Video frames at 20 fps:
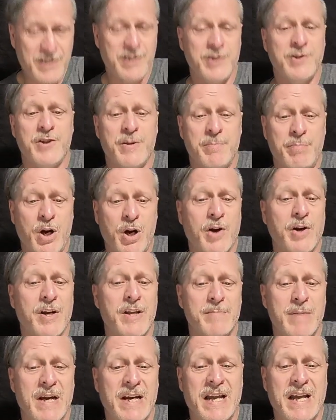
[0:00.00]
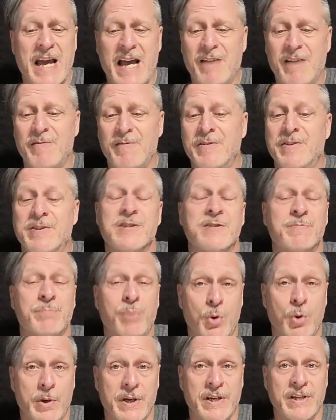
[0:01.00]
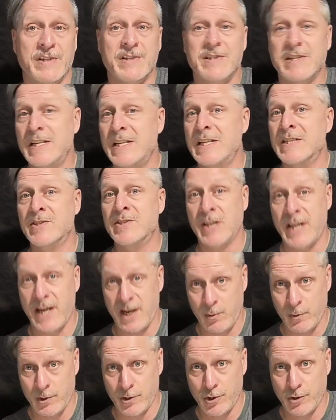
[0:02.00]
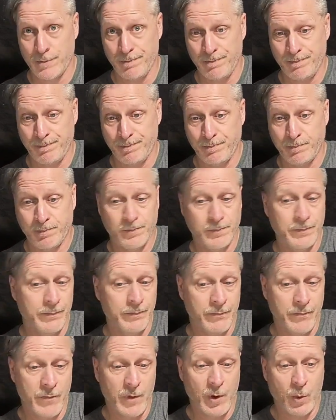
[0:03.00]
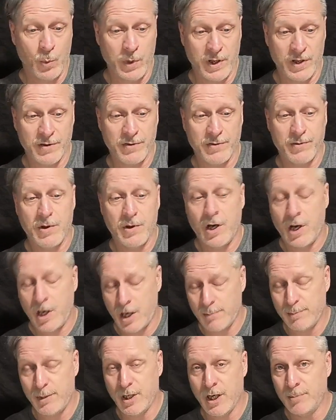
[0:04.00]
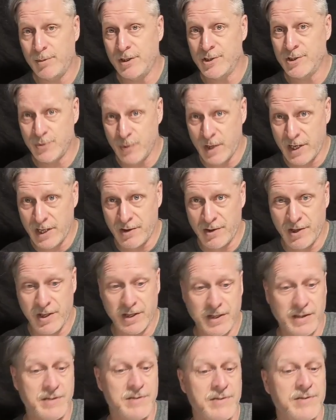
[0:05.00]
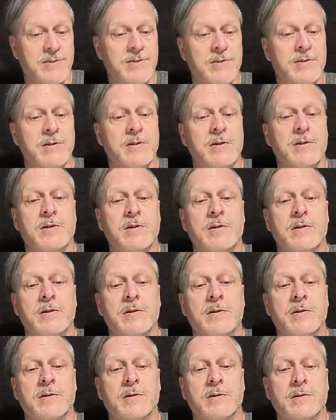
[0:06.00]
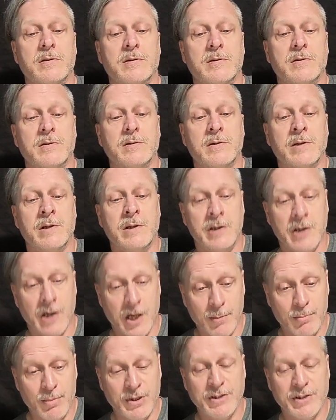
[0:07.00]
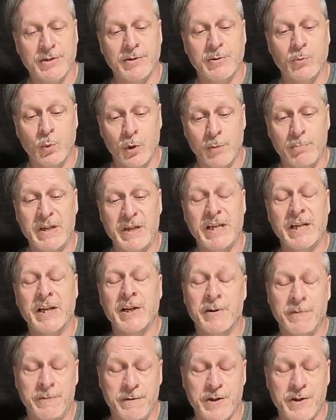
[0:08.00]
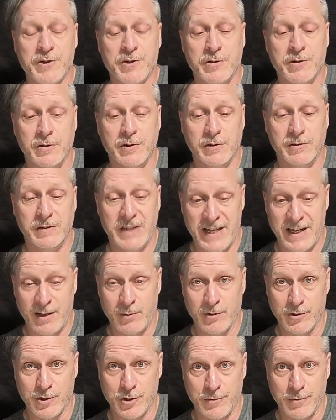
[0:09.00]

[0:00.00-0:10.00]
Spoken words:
the party might have at this point is language. With hobgoblins running things, Goblin would be an official language.